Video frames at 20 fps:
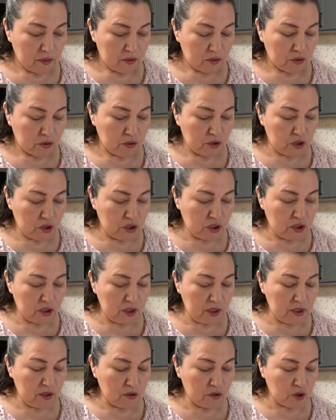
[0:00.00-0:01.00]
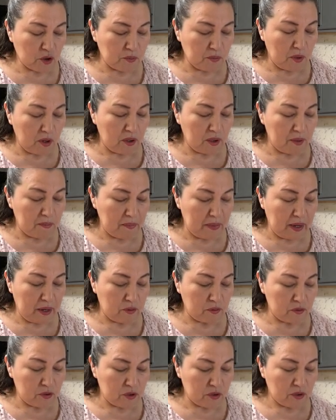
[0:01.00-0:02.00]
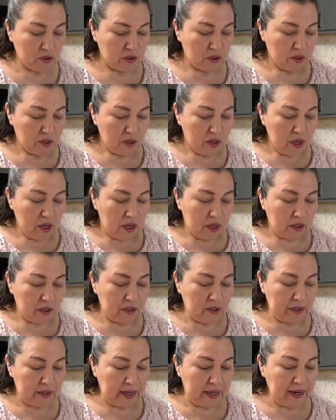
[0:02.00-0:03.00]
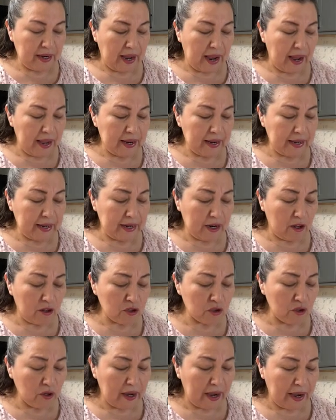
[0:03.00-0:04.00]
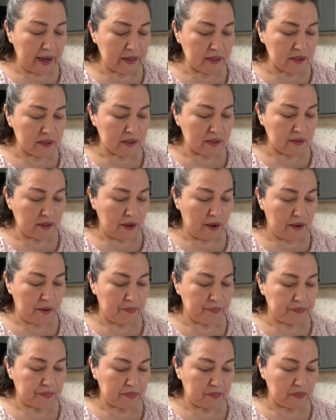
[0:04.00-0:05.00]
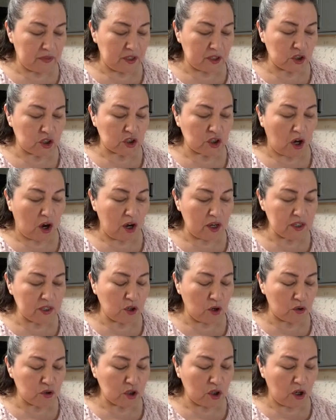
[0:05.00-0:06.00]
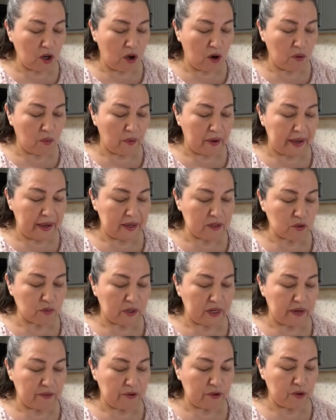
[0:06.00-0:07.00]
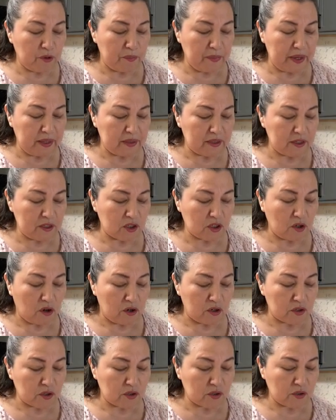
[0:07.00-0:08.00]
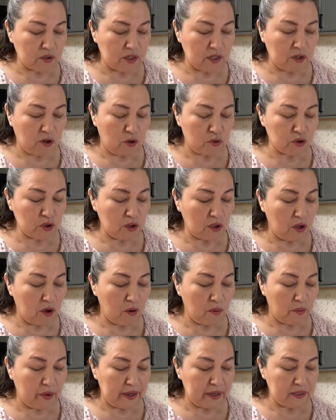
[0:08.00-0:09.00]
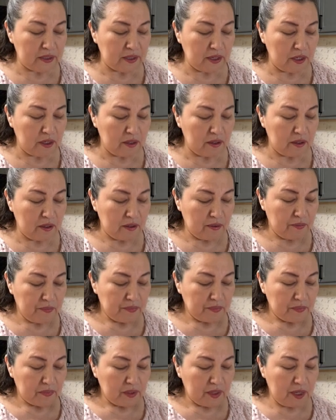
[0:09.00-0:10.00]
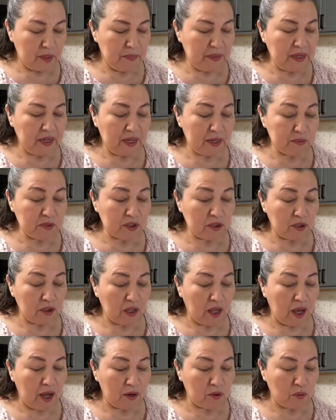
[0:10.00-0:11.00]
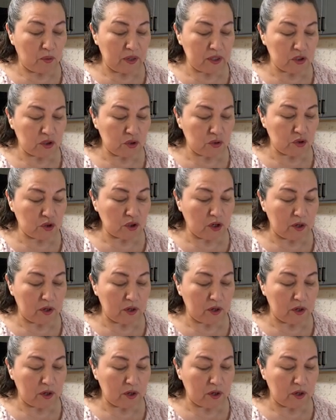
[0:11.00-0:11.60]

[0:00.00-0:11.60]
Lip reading: So it's just a little small amount. And also, guys, the sauce goes a long ways. Whenever you make this sauce, it goes a long ways. It becomes a lot once you